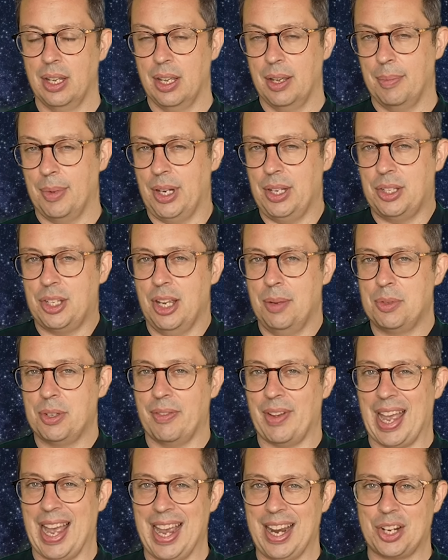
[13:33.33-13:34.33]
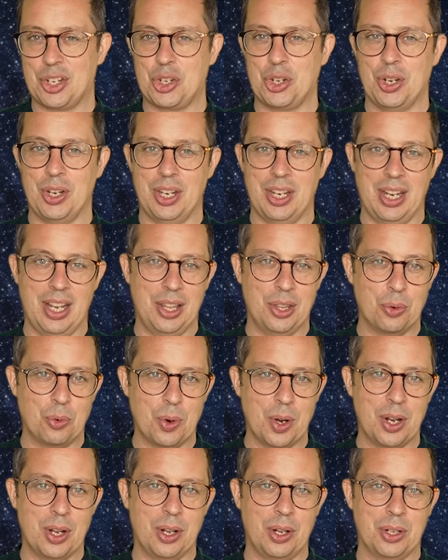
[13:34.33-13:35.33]
But in terms of action in the
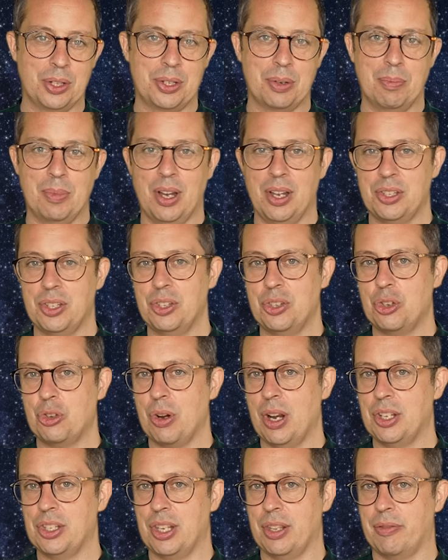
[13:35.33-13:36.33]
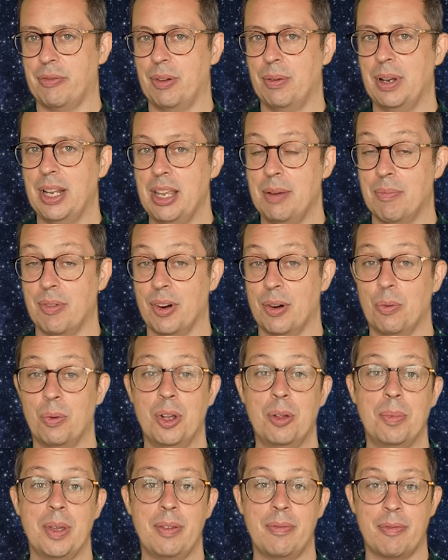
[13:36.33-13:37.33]
world, Mars's transit through Libra
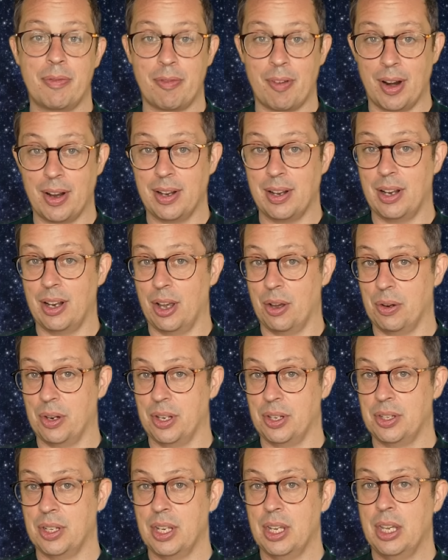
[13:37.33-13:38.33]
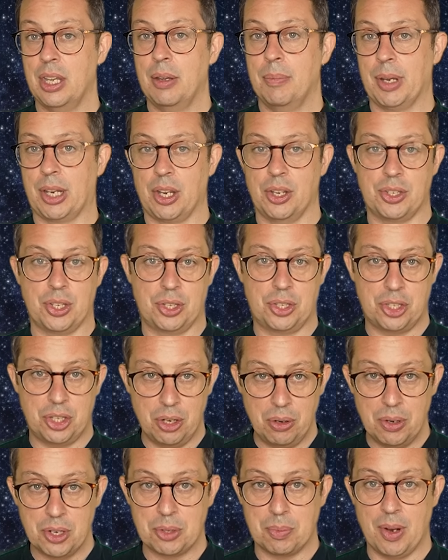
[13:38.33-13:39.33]
will be front-loaded, because as
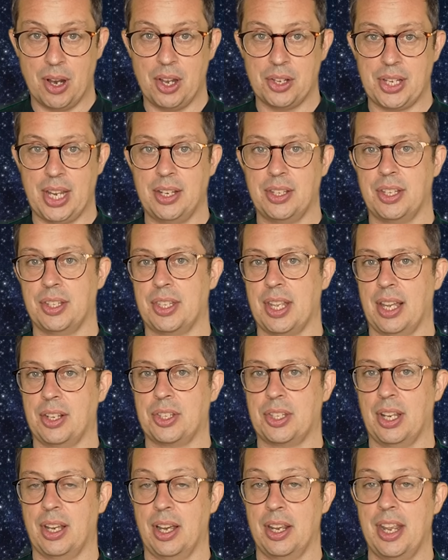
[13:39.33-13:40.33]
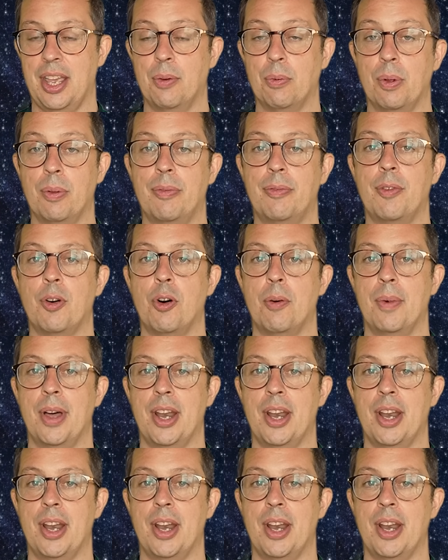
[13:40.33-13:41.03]
soon as Mars enters that sign, it will form